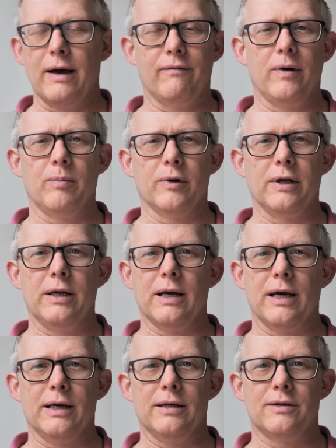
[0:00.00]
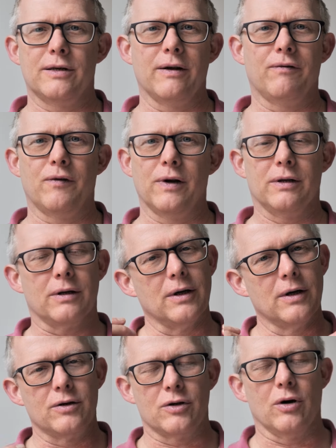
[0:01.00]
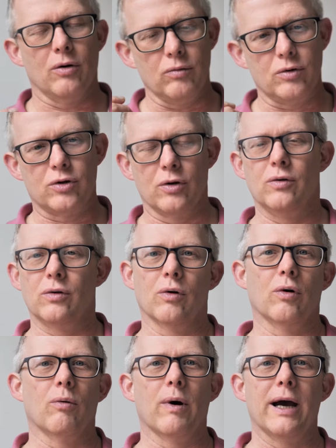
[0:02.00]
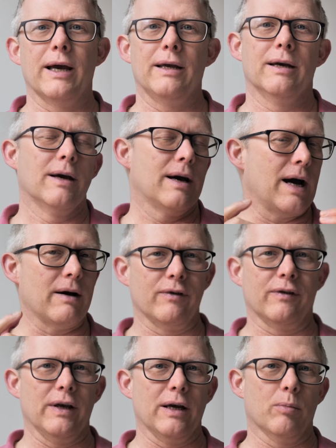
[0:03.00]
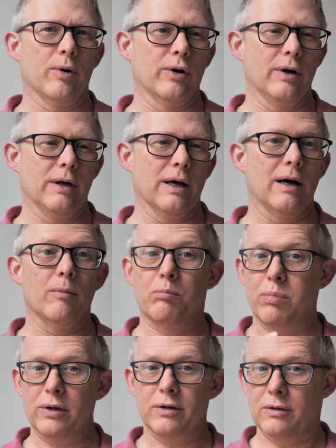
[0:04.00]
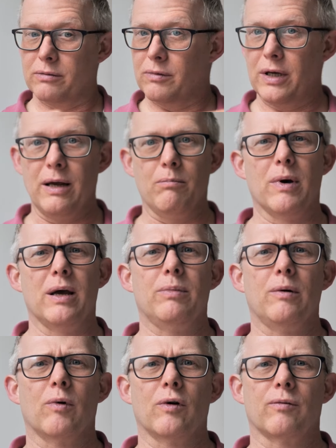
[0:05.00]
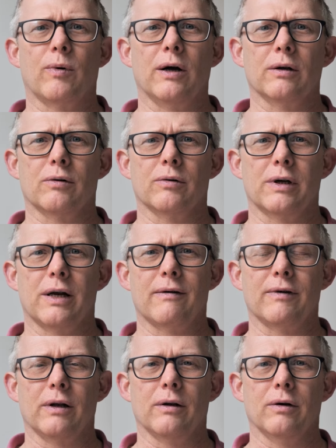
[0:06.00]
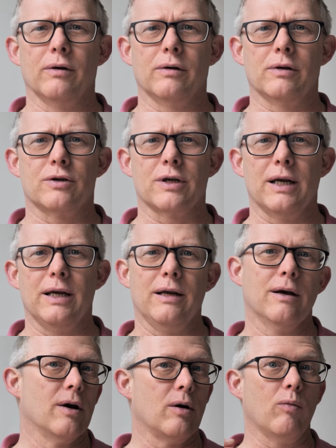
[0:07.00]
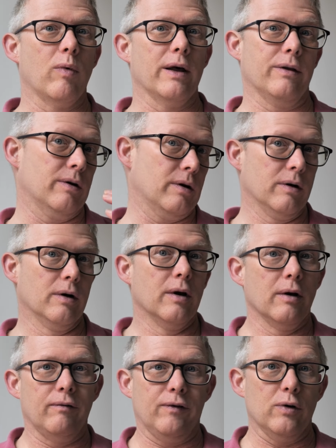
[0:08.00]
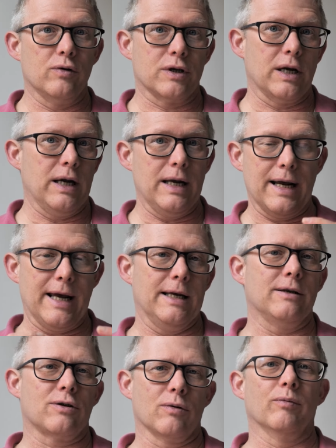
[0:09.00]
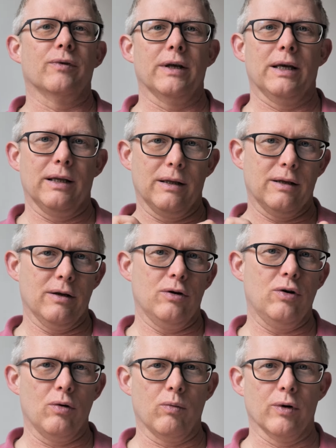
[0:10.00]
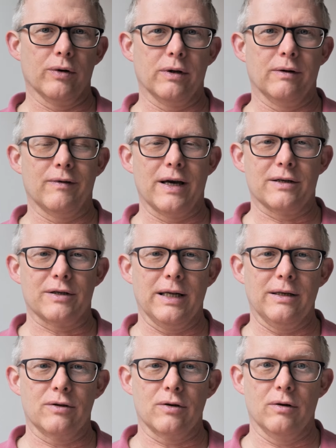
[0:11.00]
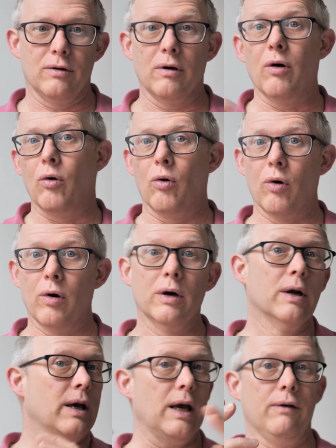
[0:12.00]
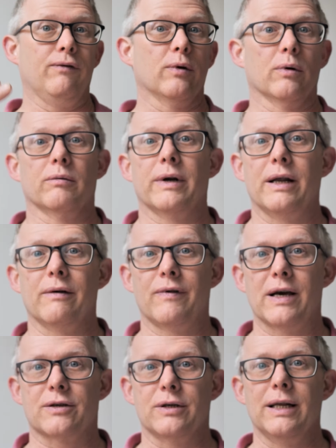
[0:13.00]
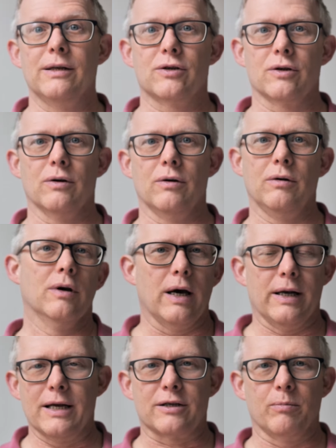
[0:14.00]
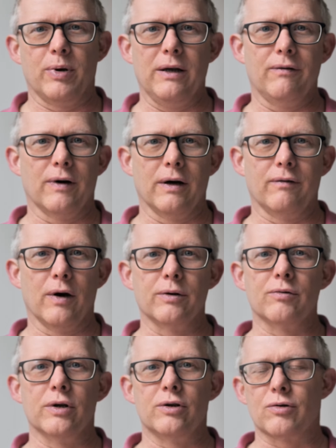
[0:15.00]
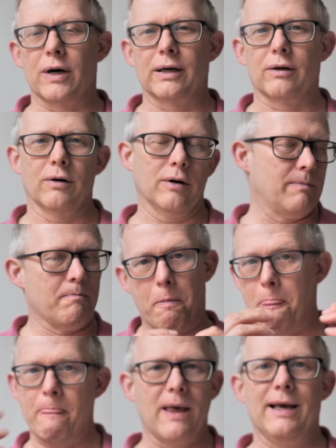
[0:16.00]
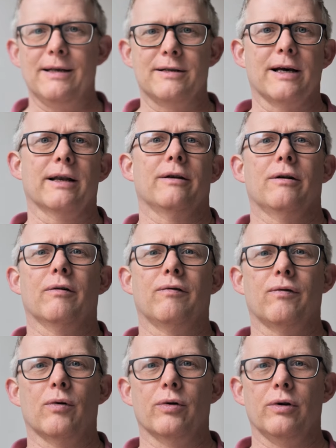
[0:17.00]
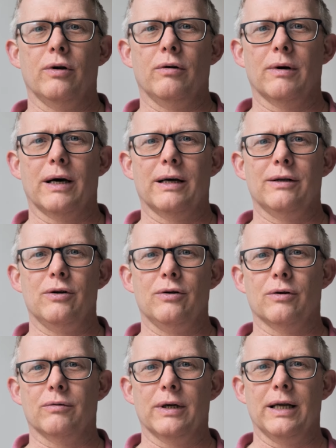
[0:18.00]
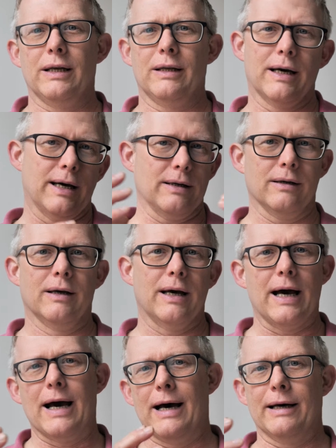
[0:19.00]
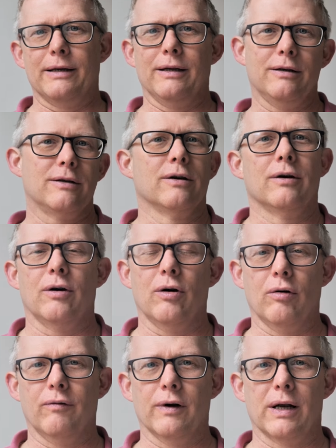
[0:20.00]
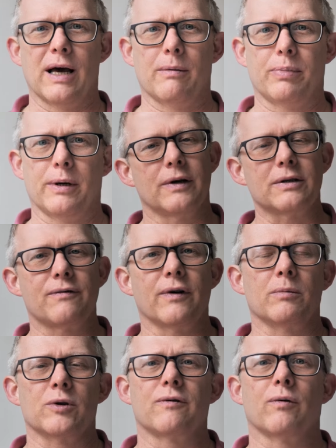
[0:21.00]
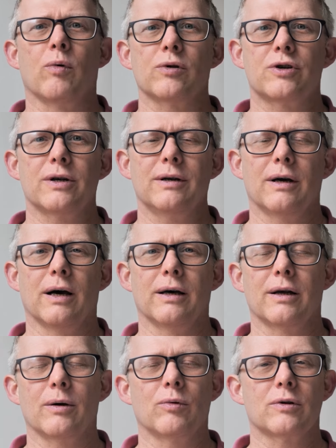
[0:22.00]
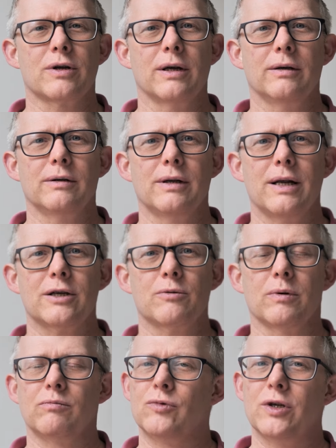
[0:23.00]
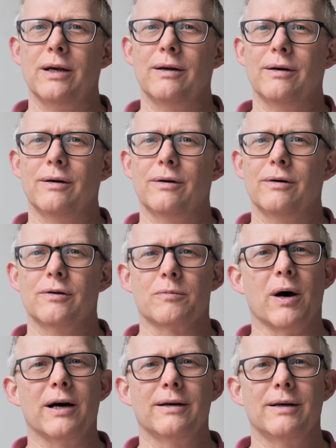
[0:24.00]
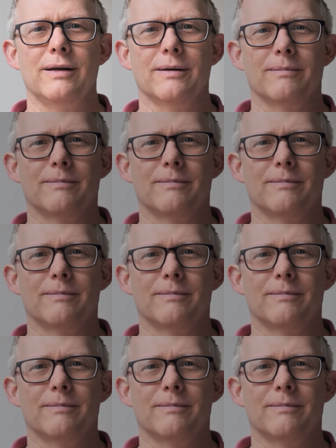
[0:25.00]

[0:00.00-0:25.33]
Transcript: Everybody is different, so do go away, have a think about it, but it may be worthwhile going and having a look to see whether FUSI is something that you want to invest into, or if you're already investing into an S&P 500 tracker, is that enough for you and you don't need that added overlap? Thanks very much for watching, and I will see you in the next one. Cheers, bye.